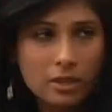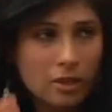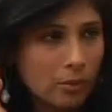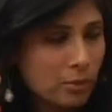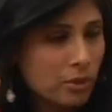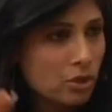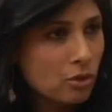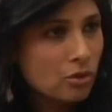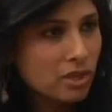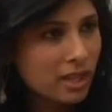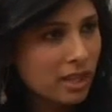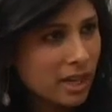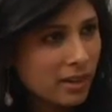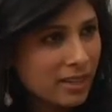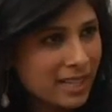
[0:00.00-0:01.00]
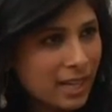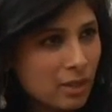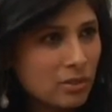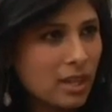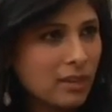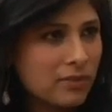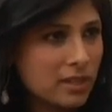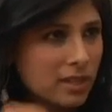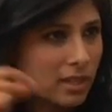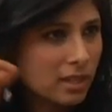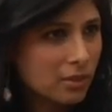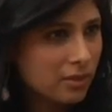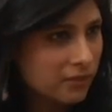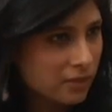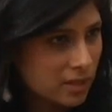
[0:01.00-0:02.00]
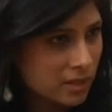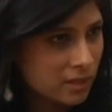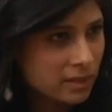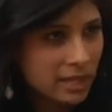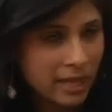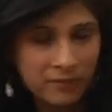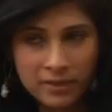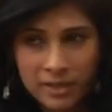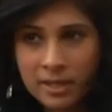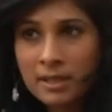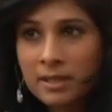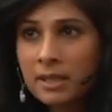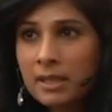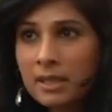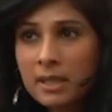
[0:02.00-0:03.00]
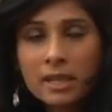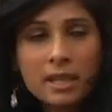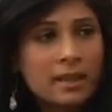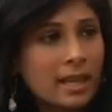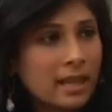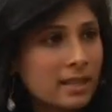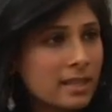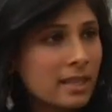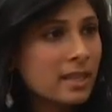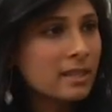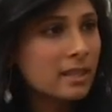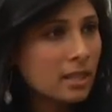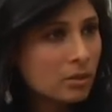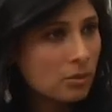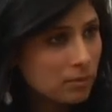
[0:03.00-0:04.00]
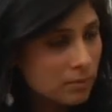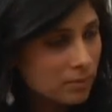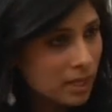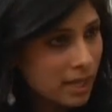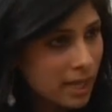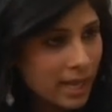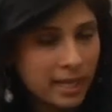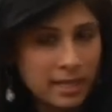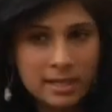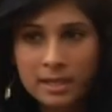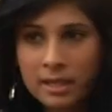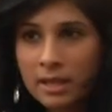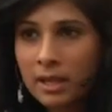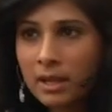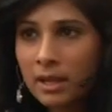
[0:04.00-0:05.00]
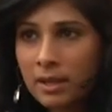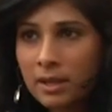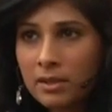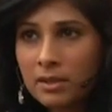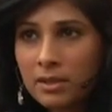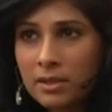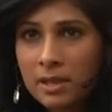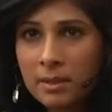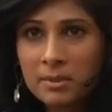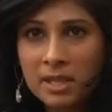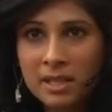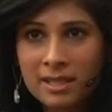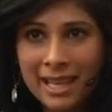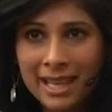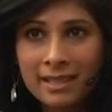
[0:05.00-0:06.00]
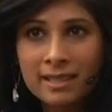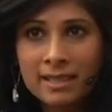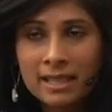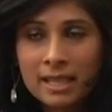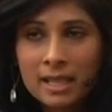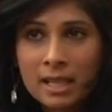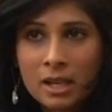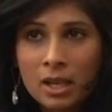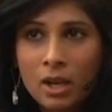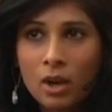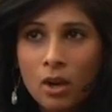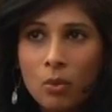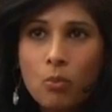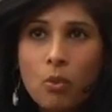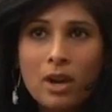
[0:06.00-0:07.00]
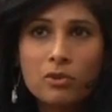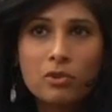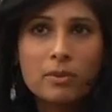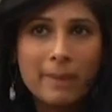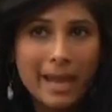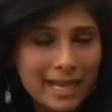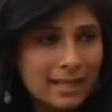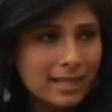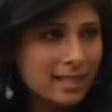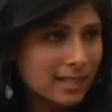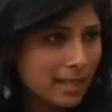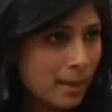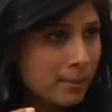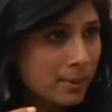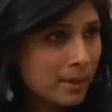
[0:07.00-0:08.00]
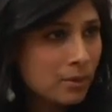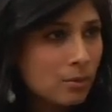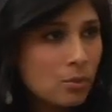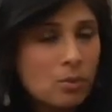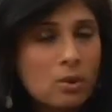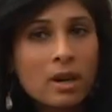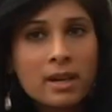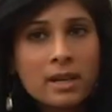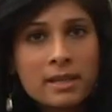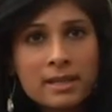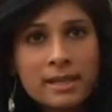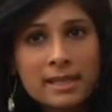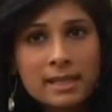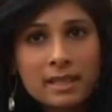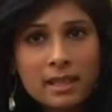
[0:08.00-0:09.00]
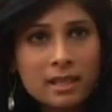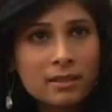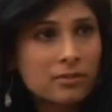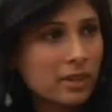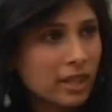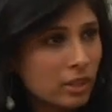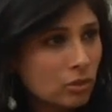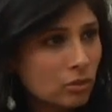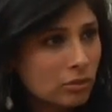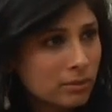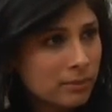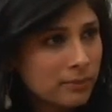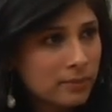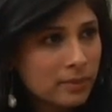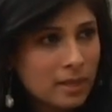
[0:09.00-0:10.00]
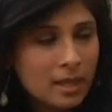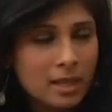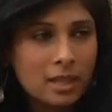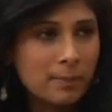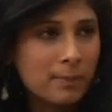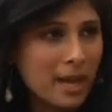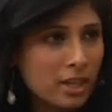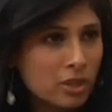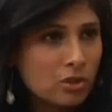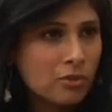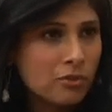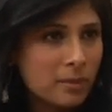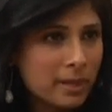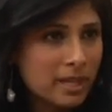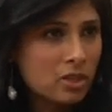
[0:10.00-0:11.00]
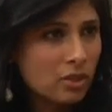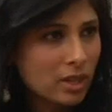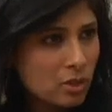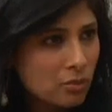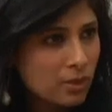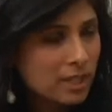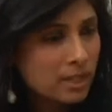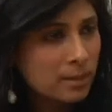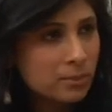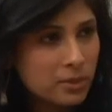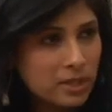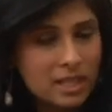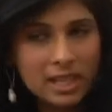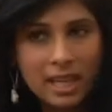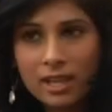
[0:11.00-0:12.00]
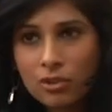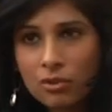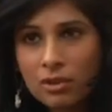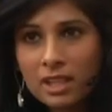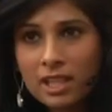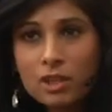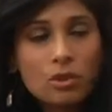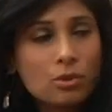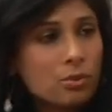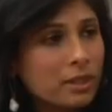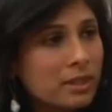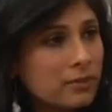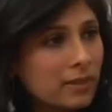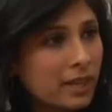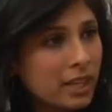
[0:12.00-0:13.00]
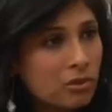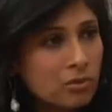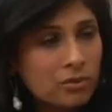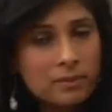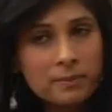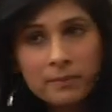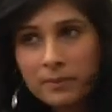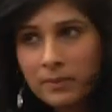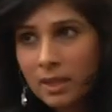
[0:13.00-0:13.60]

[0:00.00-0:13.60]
you know, reducing the current account deficit, the fiscal deficit. In that sense, it had some success. What remained stubborn was inflation, the pass-through from exchange rate depreciation into inflation.